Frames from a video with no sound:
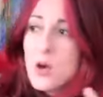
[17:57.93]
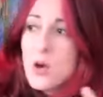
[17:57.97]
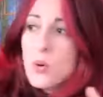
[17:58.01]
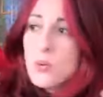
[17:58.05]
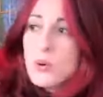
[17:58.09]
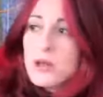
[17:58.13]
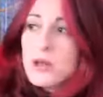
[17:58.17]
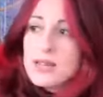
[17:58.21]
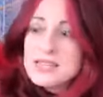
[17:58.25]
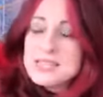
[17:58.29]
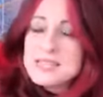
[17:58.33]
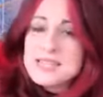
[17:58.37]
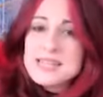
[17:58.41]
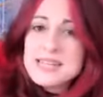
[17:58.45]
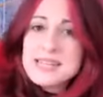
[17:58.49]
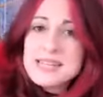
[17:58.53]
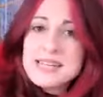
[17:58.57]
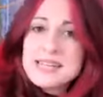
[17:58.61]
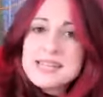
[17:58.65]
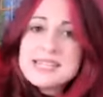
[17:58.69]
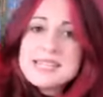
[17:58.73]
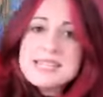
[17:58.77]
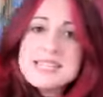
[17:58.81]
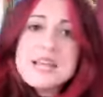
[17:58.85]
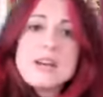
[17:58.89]
we see
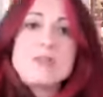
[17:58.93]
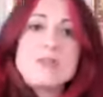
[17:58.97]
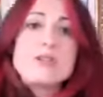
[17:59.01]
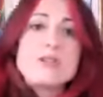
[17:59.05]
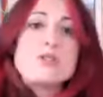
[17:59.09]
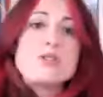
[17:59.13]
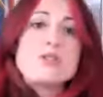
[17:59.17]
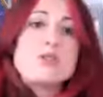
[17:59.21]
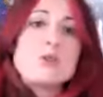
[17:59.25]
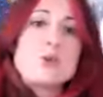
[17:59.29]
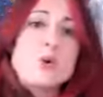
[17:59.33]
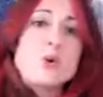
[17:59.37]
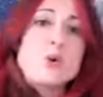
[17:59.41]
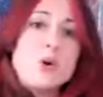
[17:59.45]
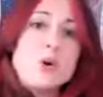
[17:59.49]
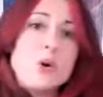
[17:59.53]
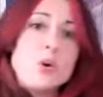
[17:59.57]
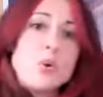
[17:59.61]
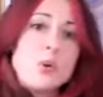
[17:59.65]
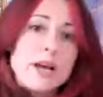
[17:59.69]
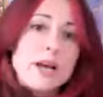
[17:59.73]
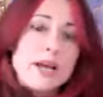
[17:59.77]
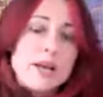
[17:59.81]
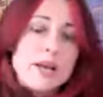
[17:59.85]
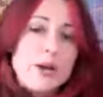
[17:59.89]
is there a
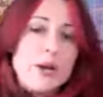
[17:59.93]
doorway